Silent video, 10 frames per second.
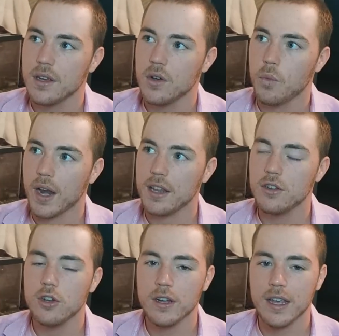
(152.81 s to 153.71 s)
When I
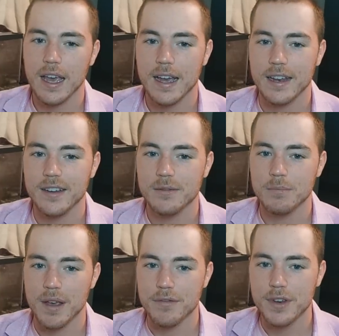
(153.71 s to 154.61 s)
look at
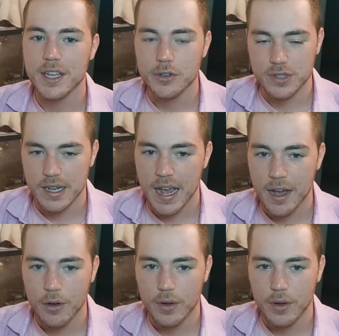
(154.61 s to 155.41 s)
my videos now